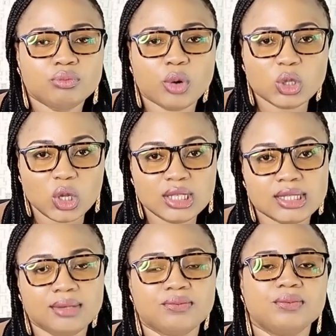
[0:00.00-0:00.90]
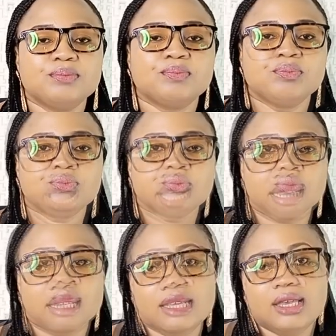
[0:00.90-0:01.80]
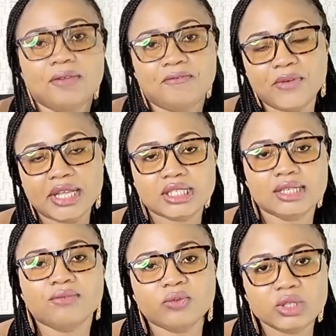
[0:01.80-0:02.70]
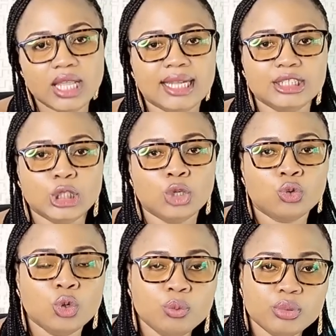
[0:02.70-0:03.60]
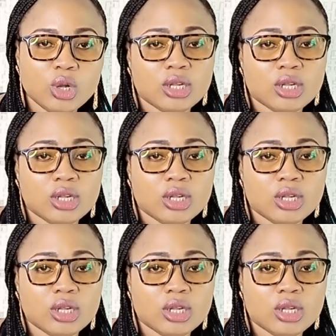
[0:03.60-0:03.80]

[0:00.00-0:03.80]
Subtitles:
productive, effective than the group.